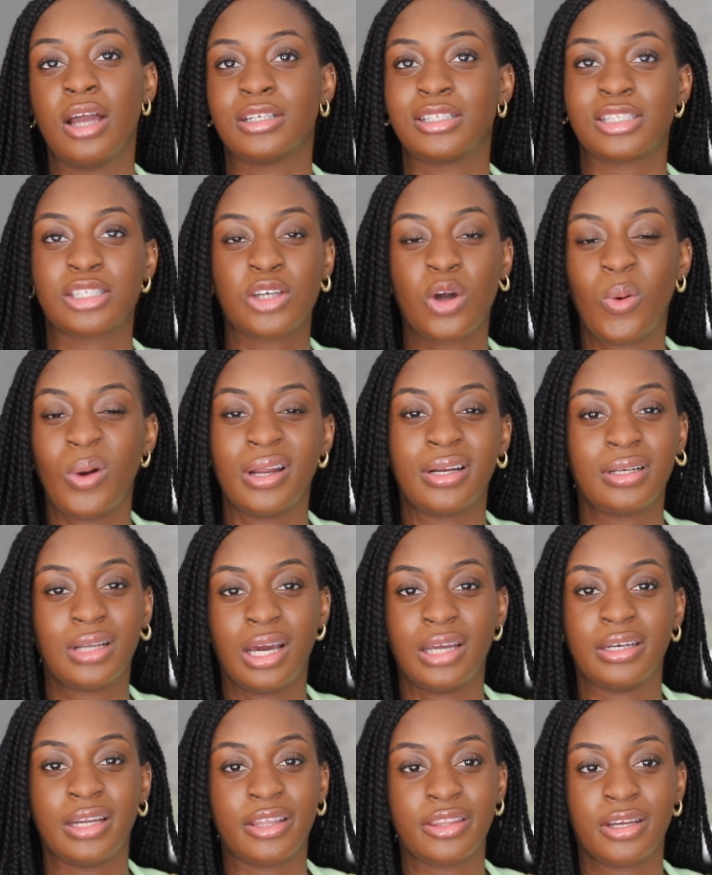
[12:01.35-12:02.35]
just go on
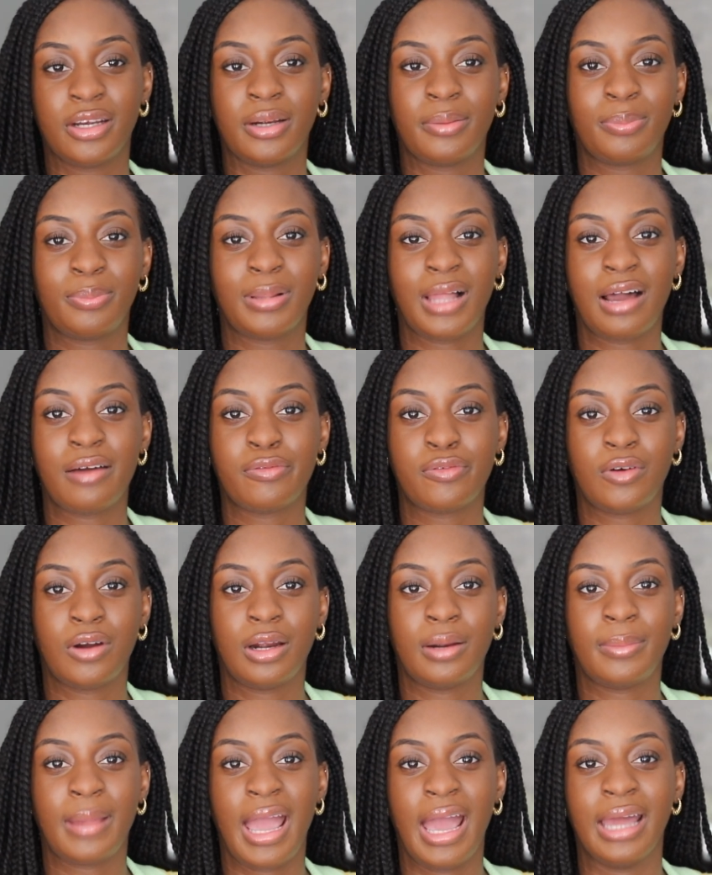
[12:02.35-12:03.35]
another
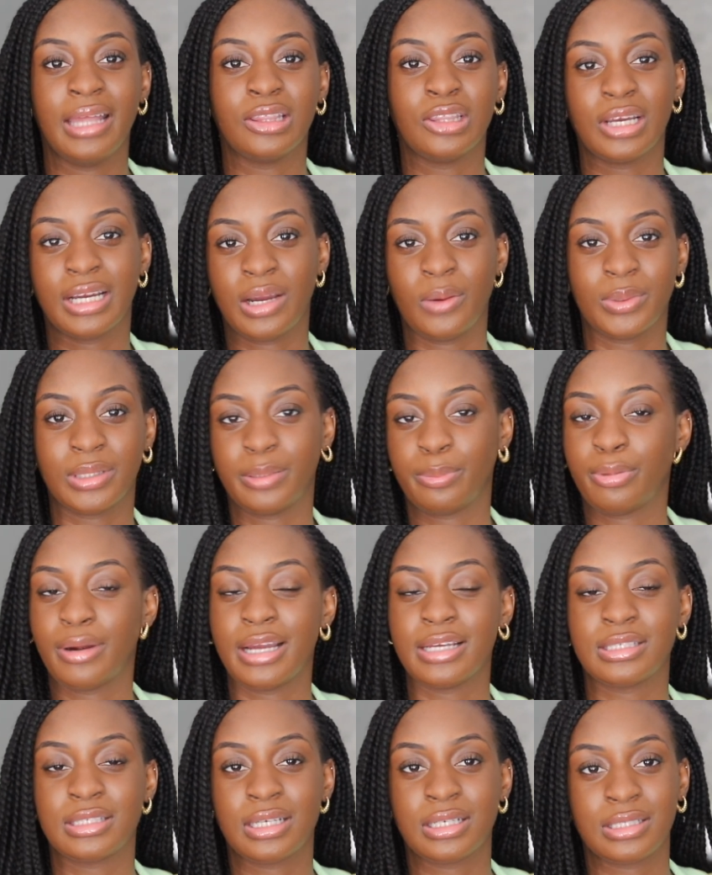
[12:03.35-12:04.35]
platform and look at what the
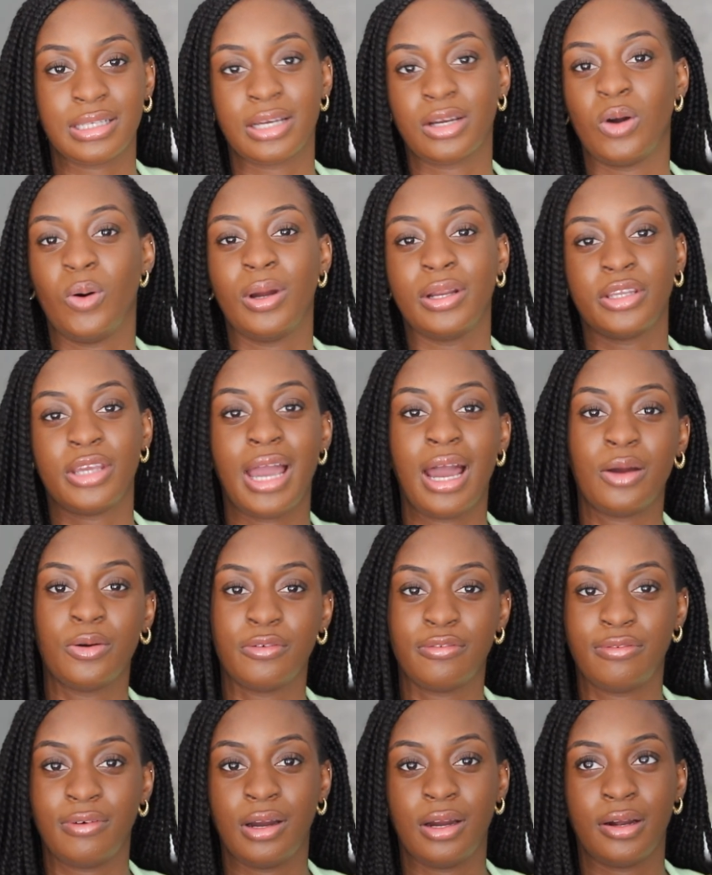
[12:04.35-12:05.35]
price is. Like go on
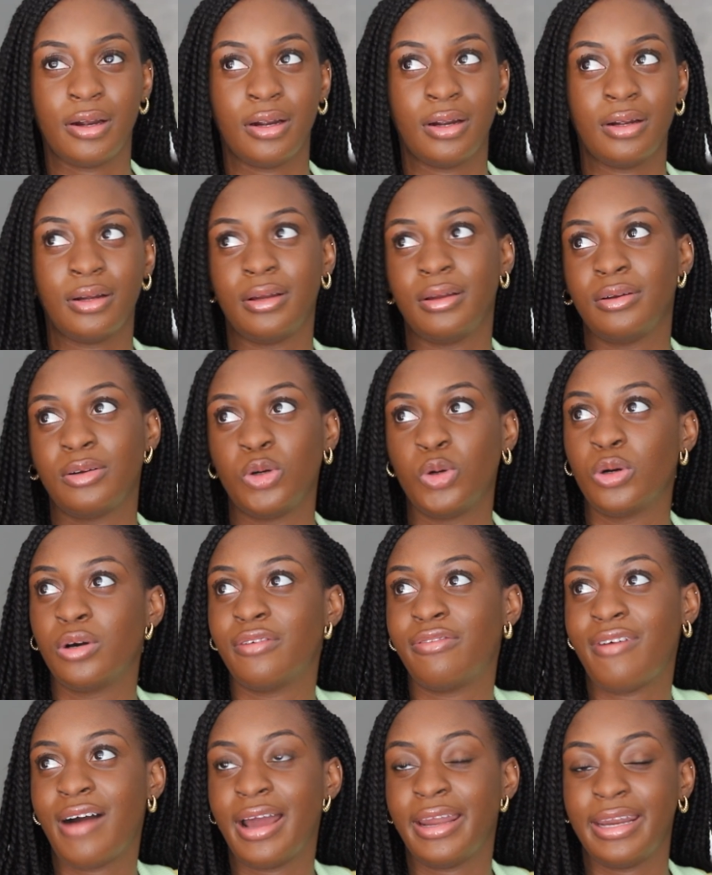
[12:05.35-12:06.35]
Yahoo or Google
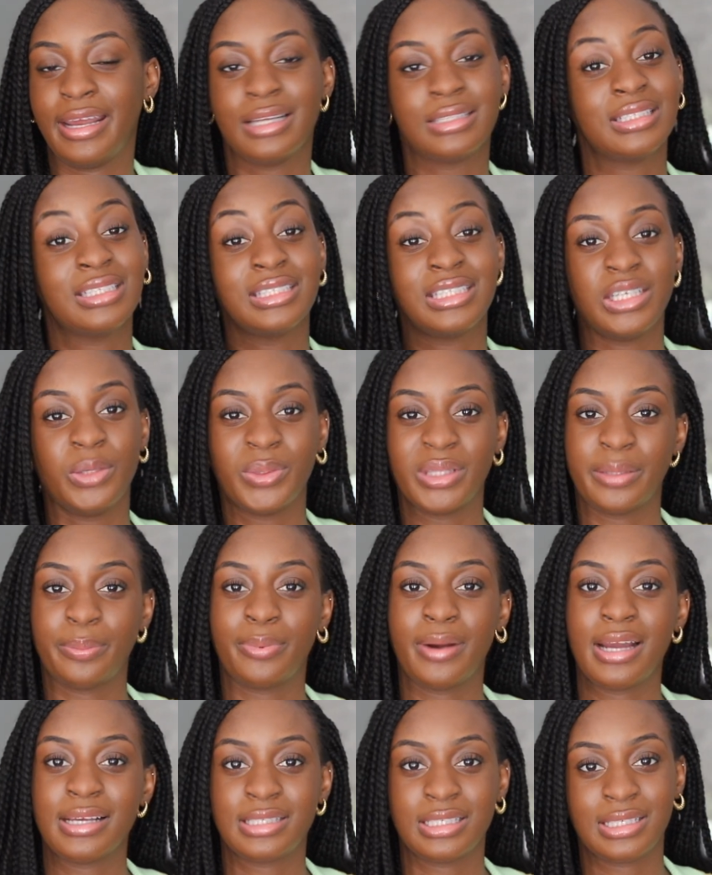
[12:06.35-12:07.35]
Finance and see what the
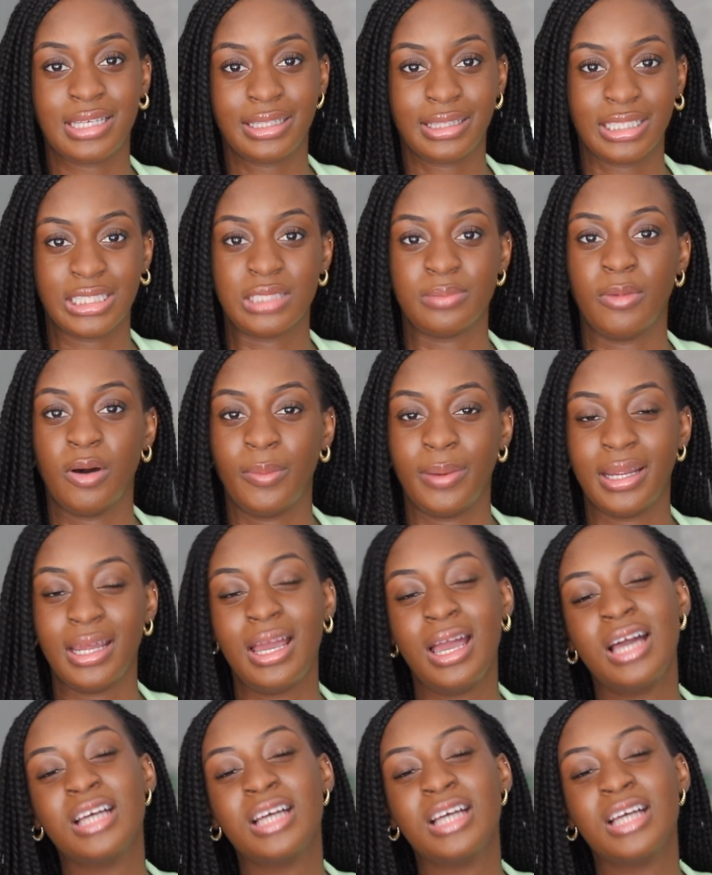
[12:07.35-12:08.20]
price is at this moment.